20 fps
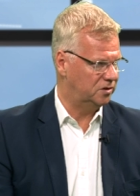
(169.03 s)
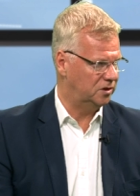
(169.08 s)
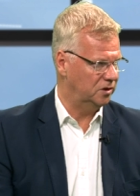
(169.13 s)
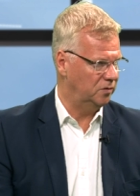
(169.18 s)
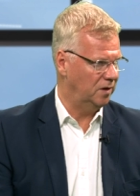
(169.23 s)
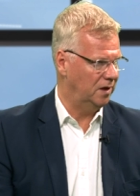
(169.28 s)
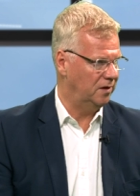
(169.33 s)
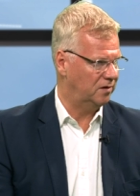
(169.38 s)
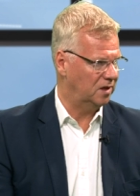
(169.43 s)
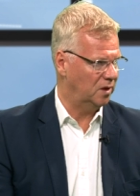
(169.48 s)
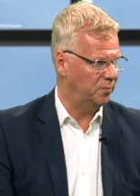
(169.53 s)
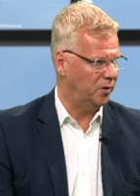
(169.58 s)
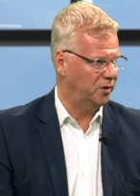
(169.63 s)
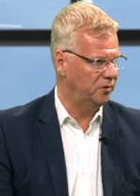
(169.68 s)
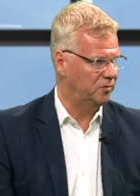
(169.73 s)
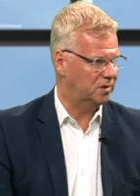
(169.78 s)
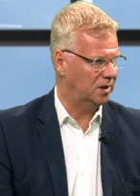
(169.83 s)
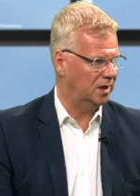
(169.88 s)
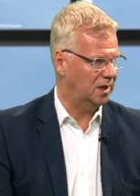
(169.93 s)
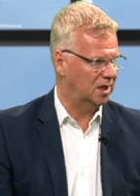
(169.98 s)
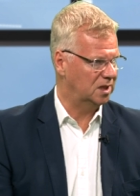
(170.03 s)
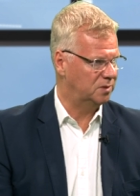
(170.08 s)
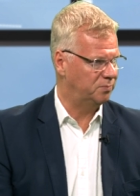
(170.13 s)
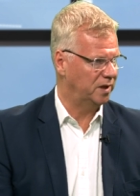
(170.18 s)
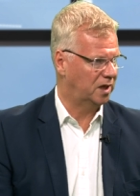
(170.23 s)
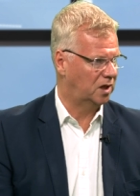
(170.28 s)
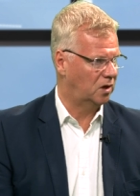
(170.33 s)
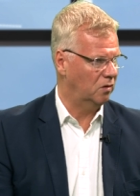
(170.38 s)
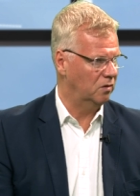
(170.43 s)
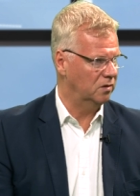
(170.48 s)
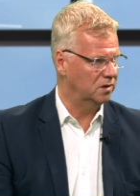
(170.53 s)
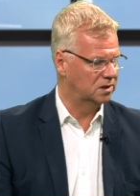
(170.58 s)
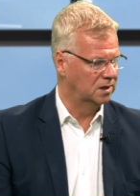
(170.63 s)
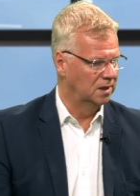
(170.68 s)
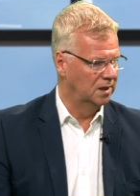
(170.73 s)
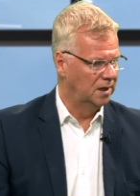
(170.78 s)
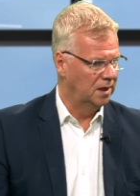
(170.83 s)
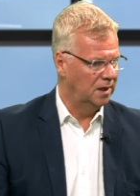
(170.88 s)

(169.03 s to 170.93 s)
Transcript: to do anything about it is because